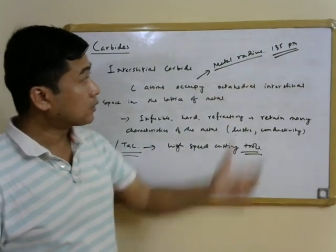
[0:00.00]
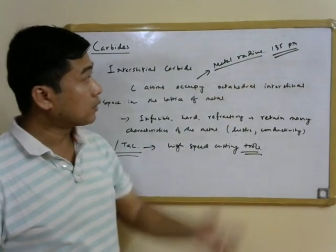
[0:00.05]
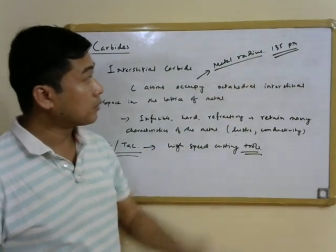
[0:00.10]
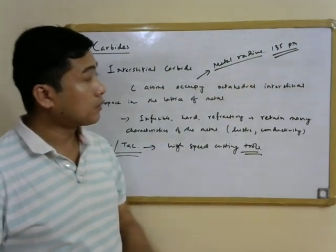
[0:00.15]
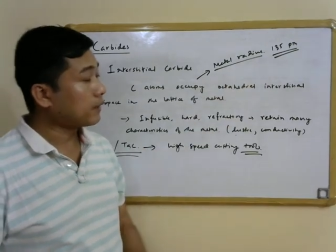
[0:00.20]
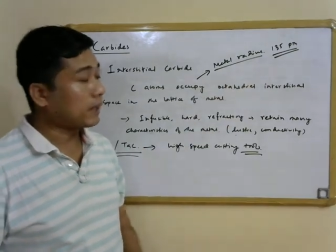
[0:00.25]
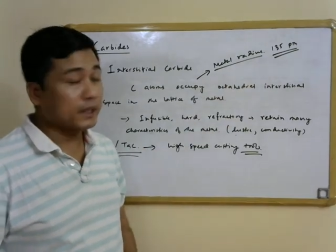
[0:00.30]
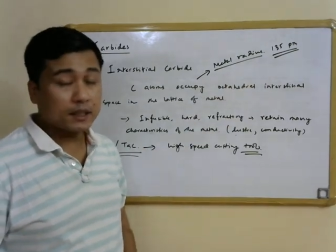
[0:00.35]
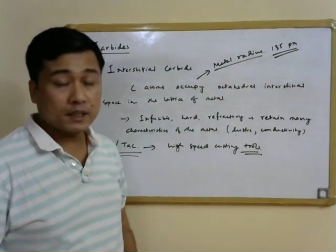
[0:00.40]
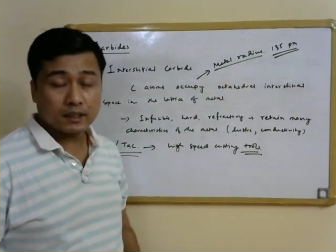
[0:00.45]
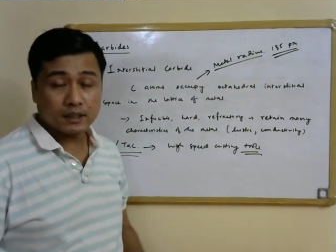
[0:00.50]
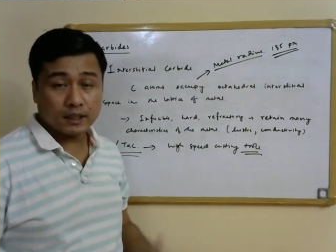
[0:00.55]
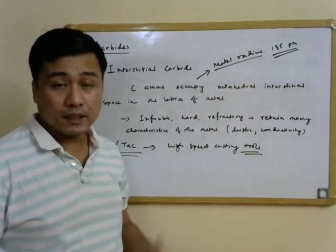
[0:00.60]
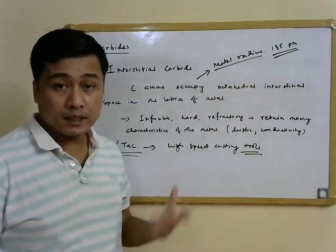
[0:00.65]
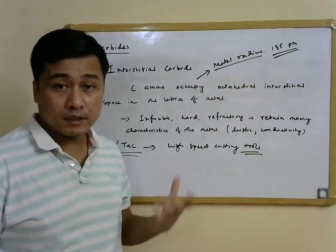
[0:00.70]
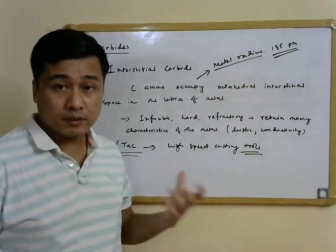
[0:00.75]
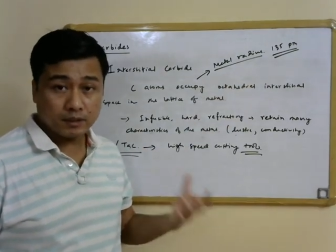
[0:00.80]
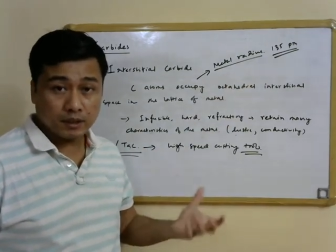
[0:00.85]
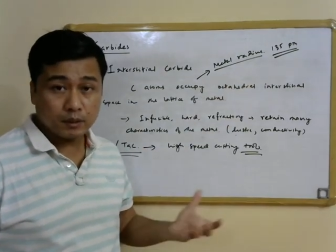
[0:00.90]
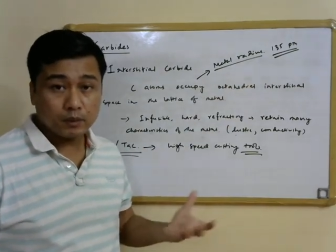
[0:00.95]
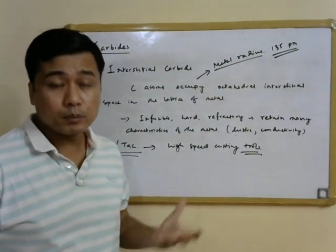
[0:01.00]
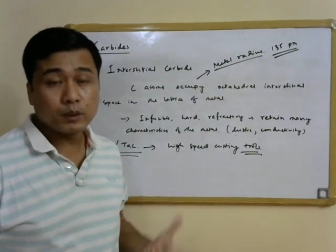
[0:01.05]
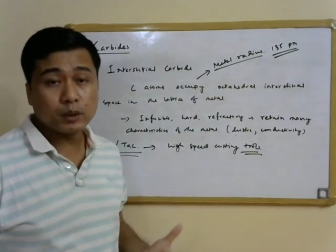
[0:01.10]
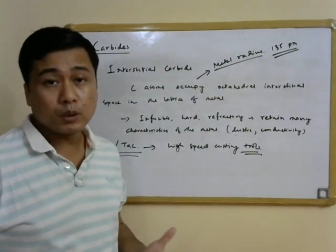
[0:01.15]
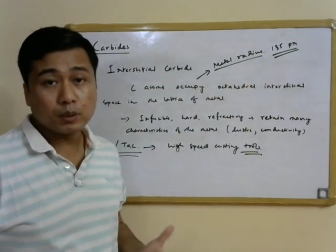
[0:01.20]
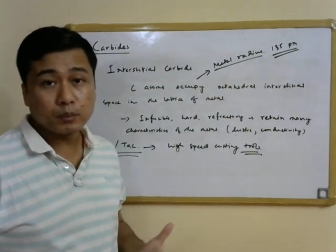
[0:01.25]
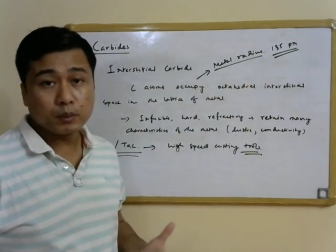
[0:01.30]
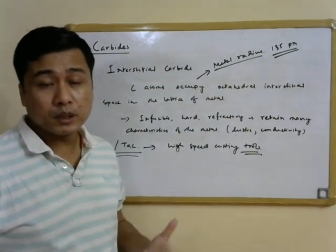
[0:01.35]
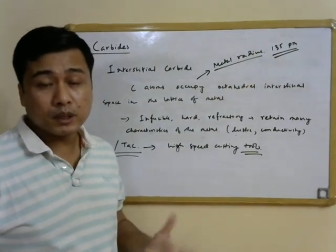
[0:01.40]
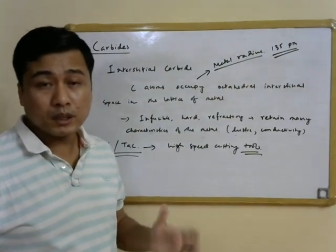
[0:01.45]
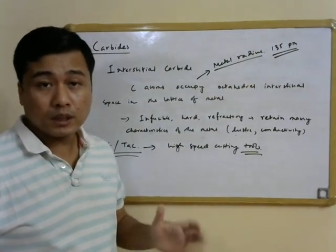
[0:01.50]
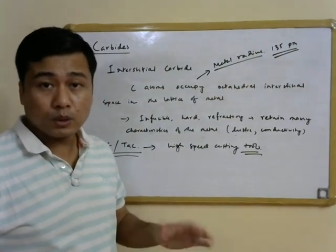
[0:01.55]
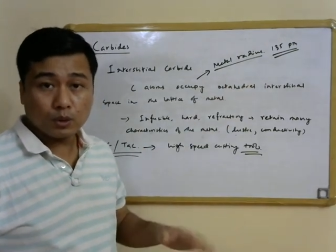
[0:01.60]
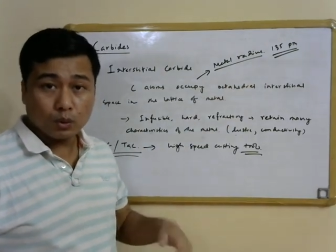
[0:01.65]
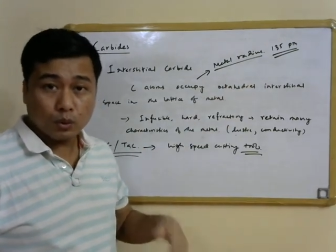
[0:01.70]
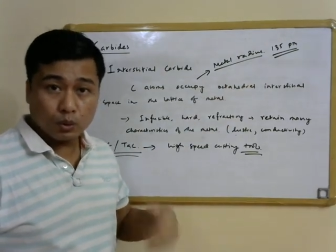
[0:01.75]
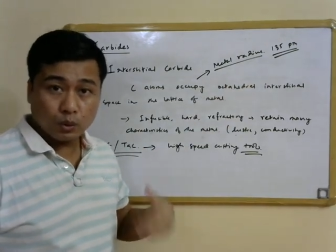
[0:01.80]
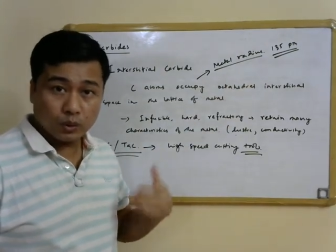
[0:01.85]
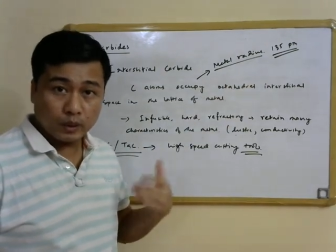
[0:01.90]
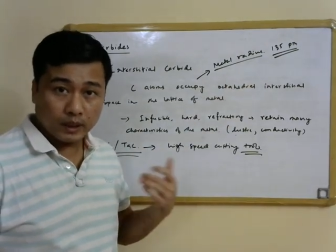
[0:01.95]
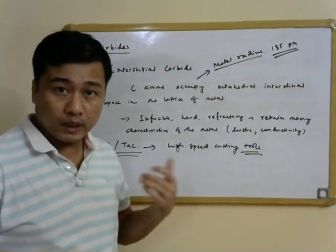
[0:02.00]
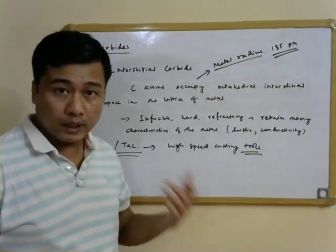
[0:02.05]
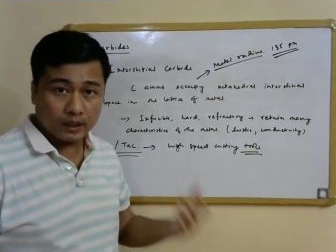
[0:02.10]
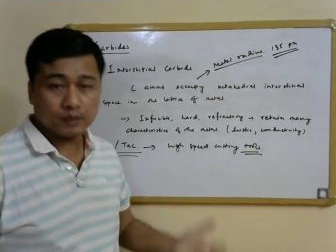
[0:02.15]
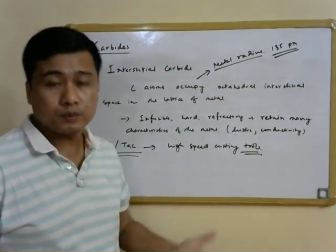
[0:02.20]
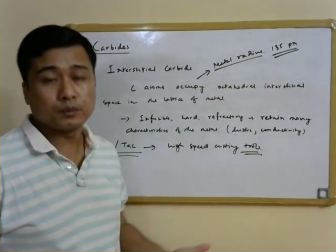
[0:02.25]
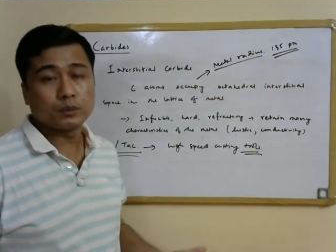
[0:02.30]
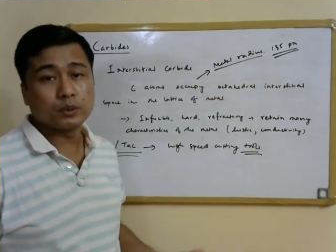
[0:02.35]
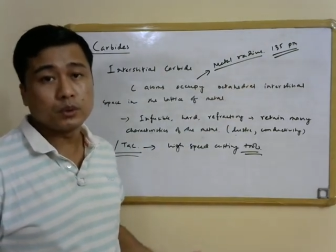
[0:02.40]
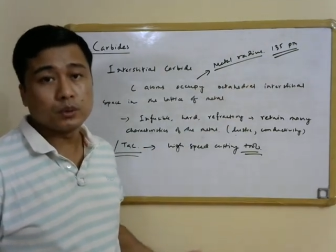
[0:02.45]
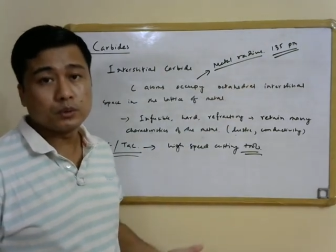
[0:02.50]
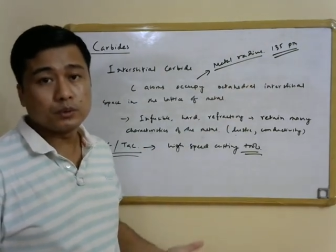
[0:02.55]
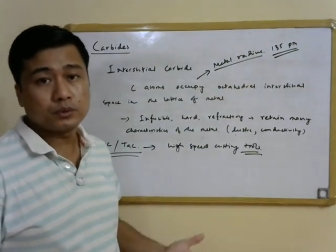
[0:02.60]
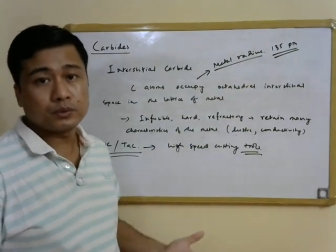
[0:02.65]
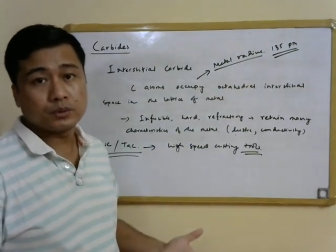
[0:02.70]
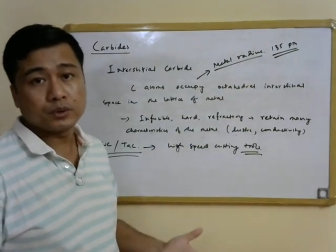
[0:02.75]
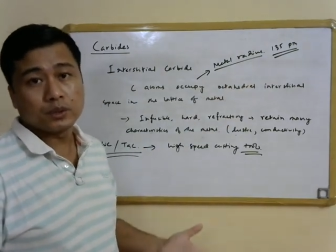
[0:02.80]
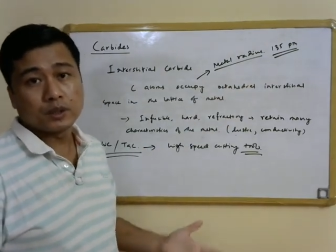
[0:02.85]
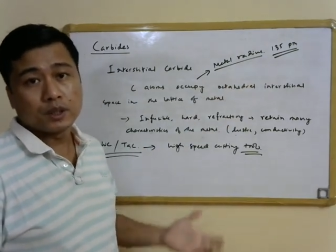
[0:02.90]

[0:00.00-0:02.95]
of 135 picometer or above,